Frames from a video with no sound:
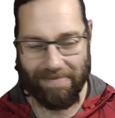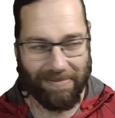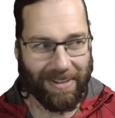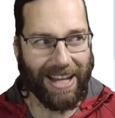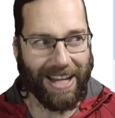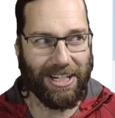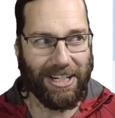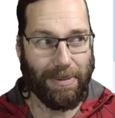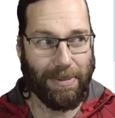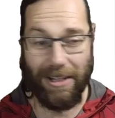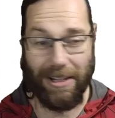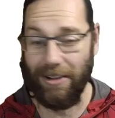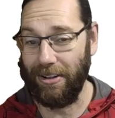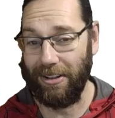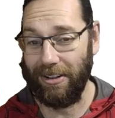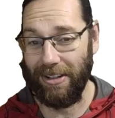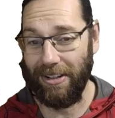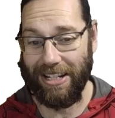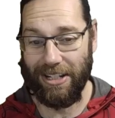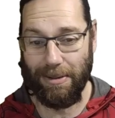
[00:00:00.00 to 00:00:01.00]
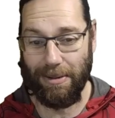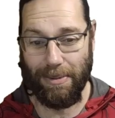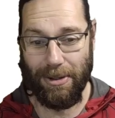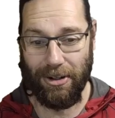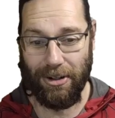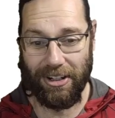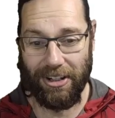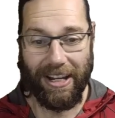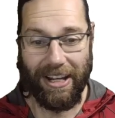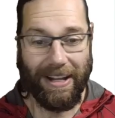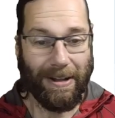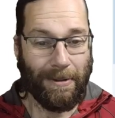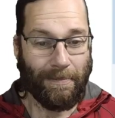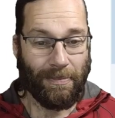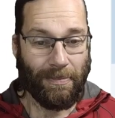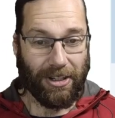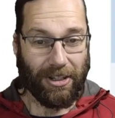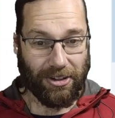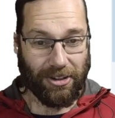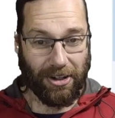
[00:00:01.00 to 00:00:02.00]
HTTP unit.
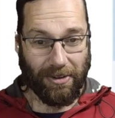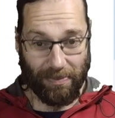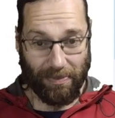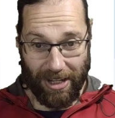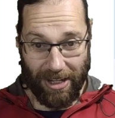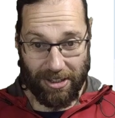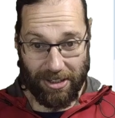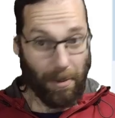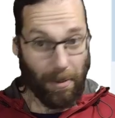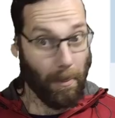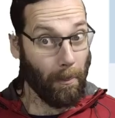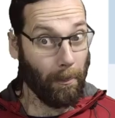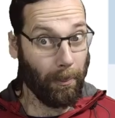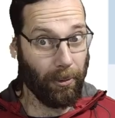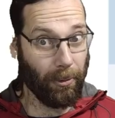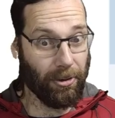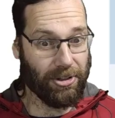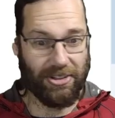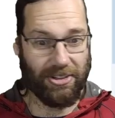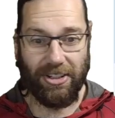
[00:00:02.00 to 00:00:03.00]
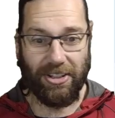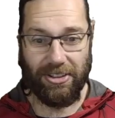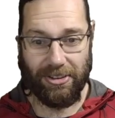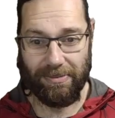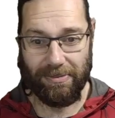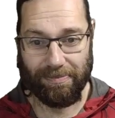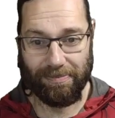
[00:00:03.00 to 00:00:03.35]
So let's process this.